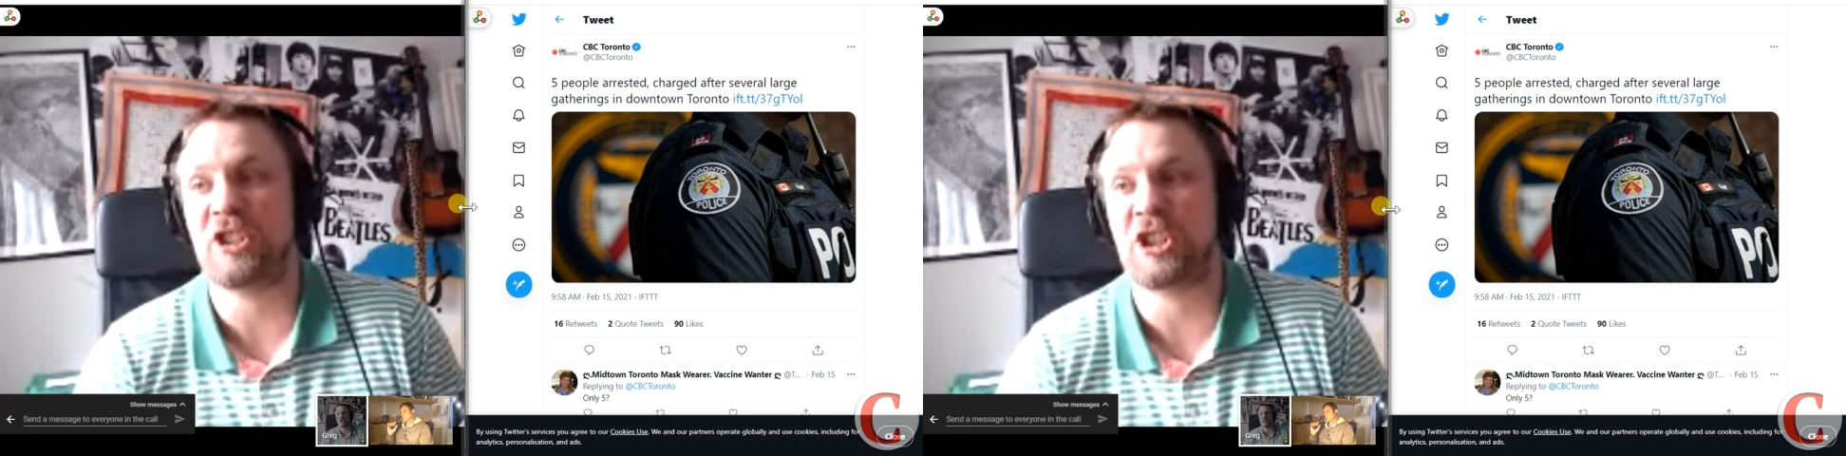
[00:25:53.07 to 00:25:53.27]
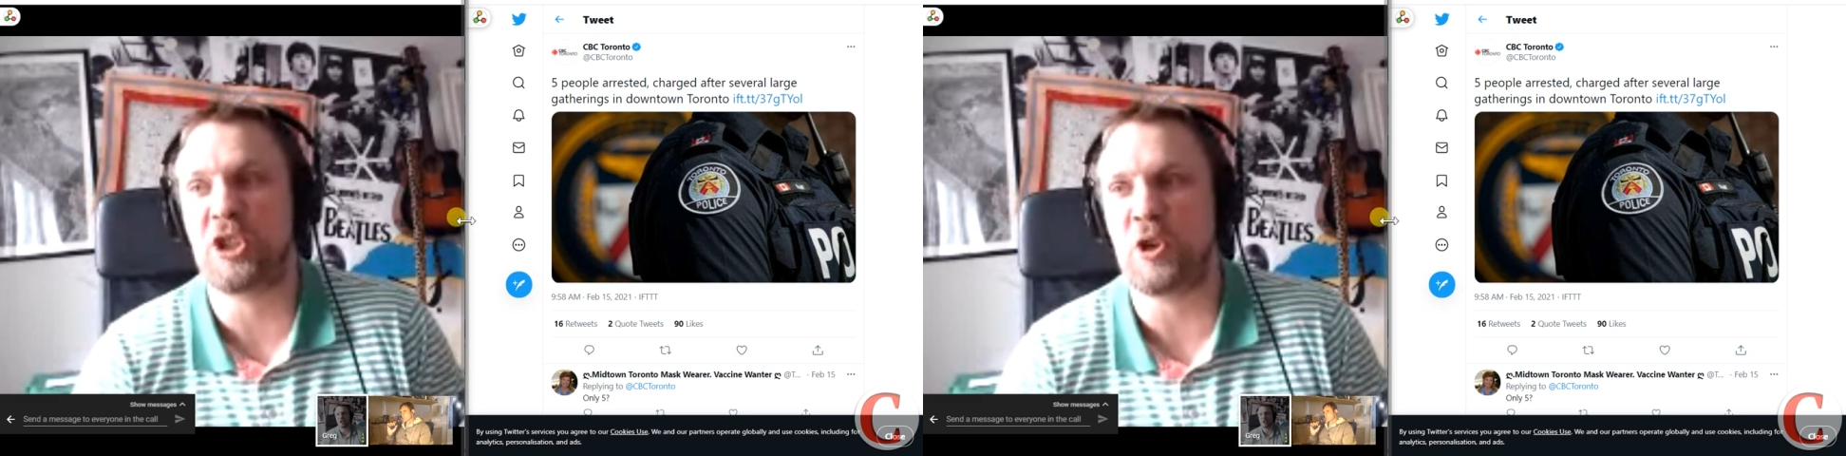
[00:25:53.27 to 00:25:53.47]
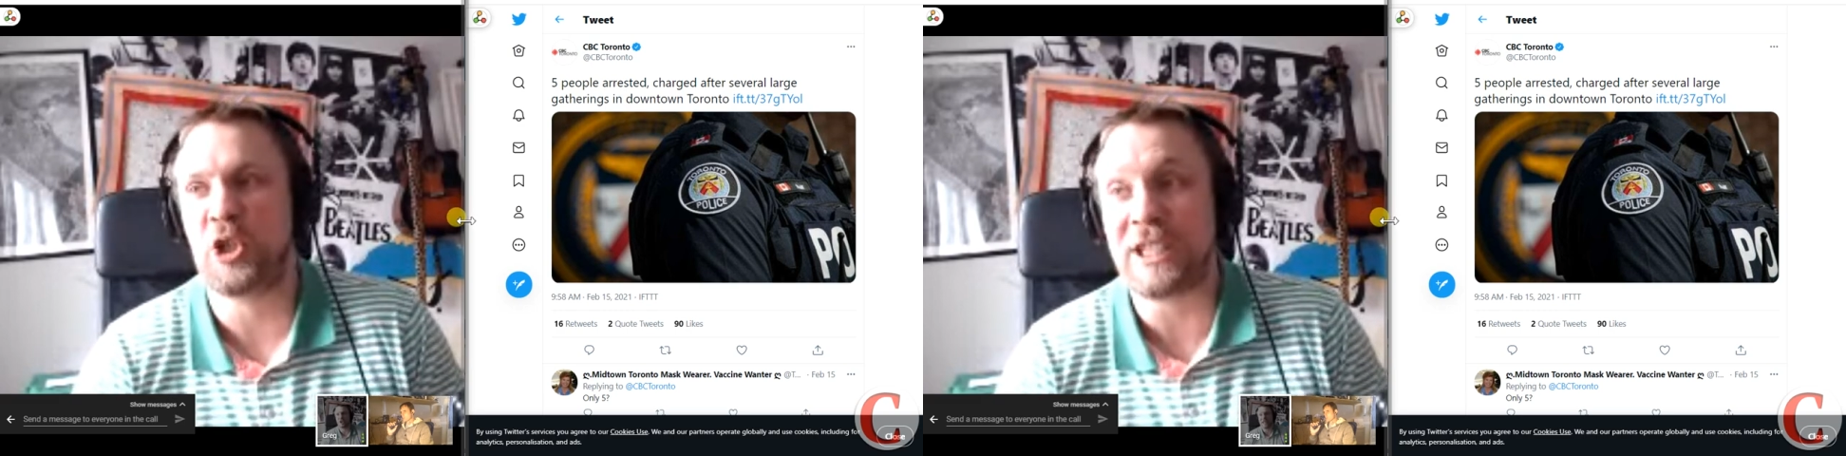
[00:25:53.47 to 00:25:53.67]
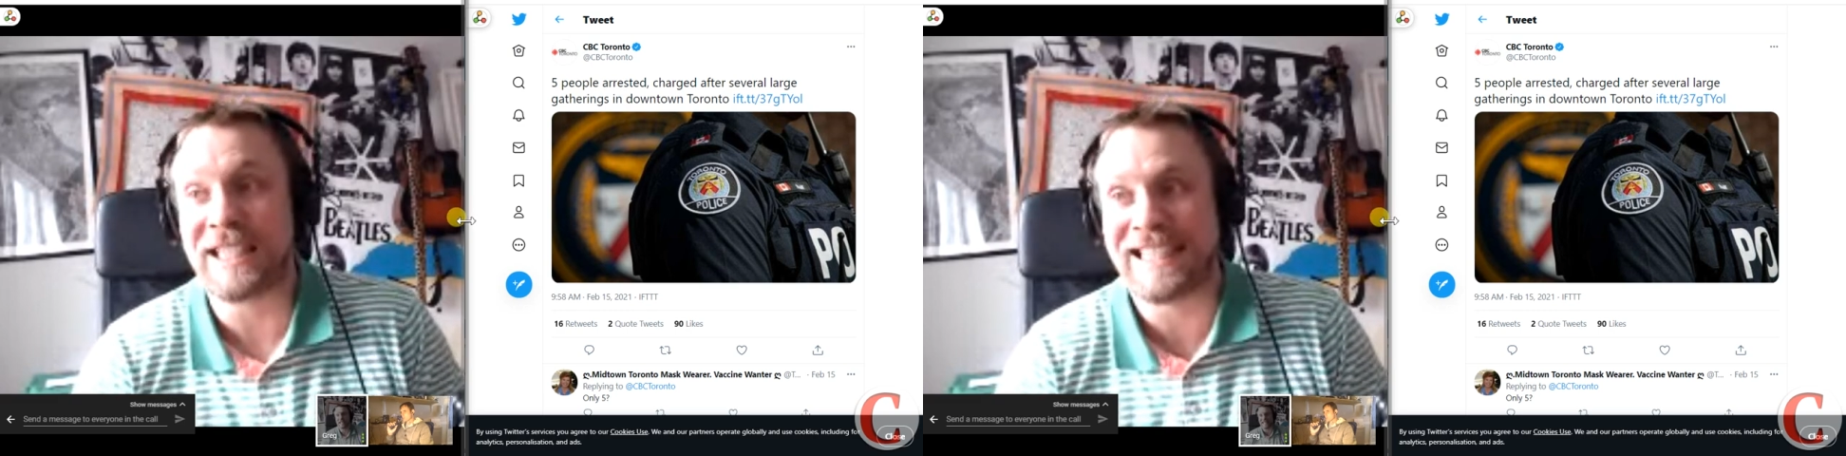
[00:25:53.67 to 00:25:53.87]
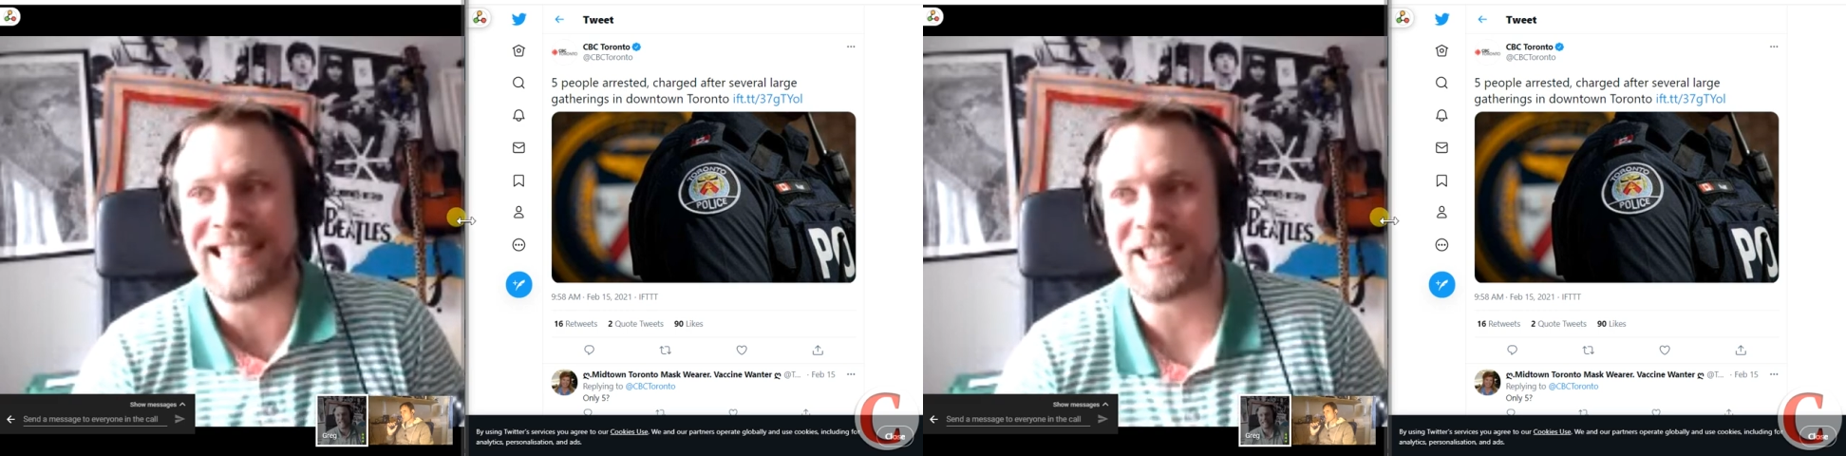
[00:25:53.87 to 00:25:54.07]
social
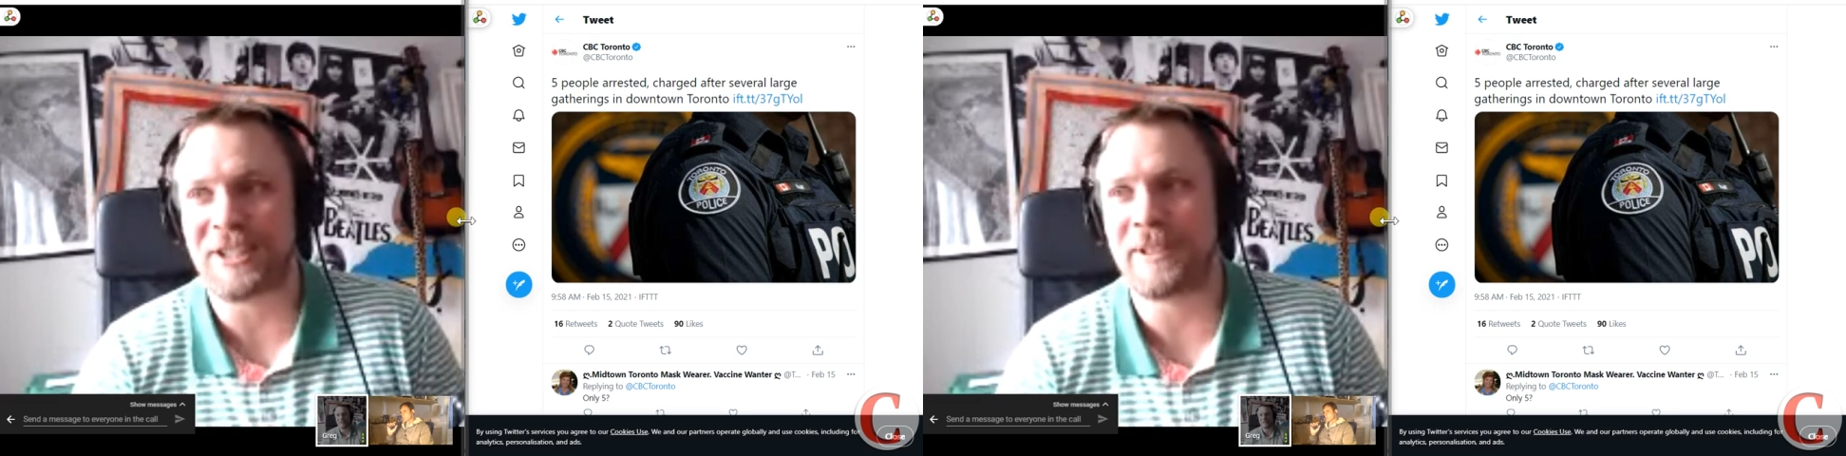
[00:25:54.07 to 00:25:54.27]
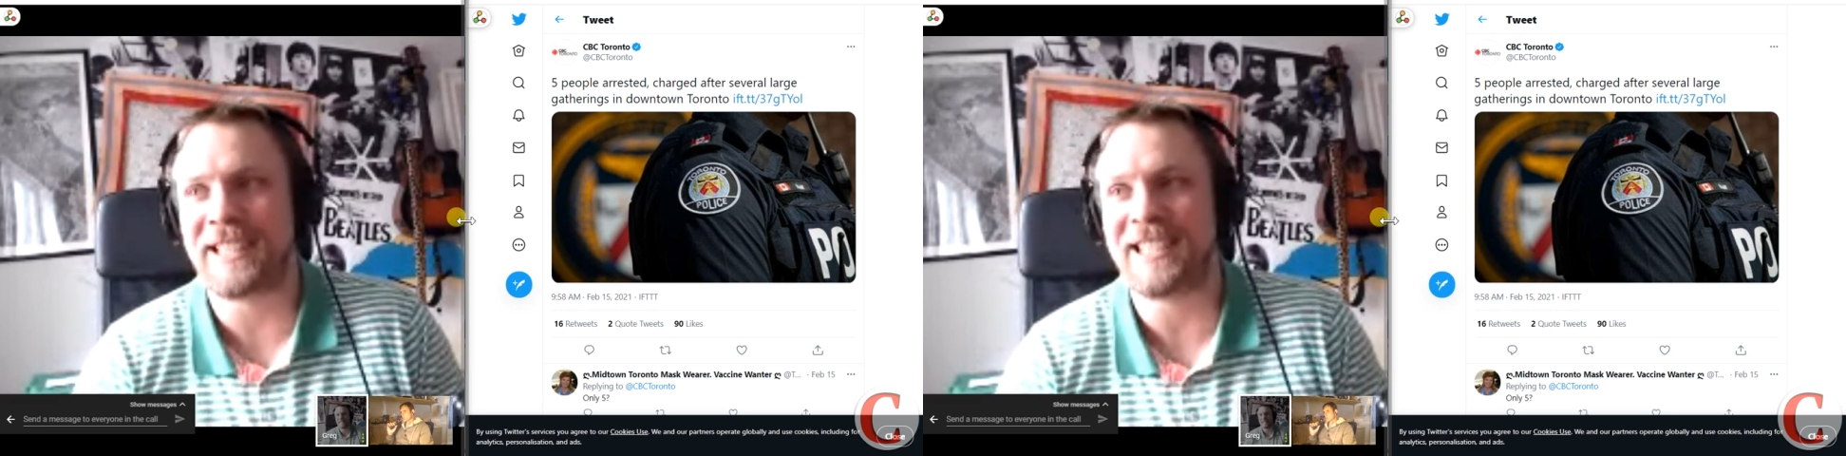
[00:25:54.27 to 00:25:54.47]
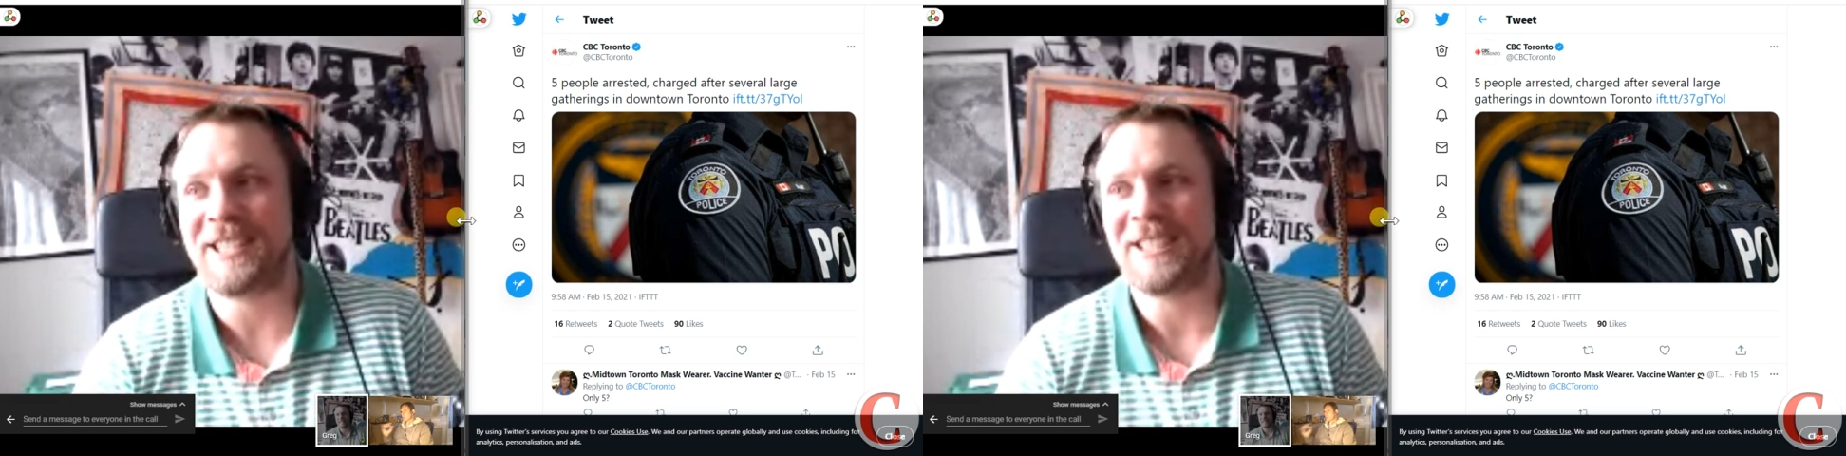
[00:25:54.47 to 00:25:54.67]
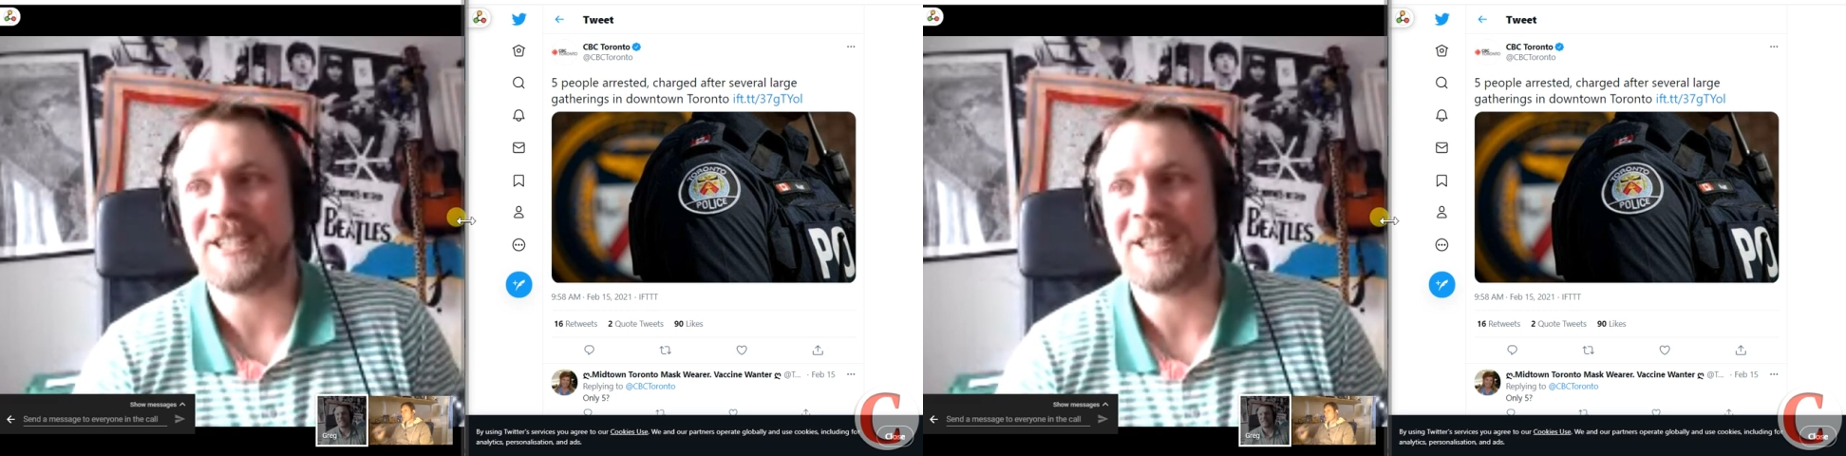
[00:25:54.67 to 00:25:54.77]
gathering.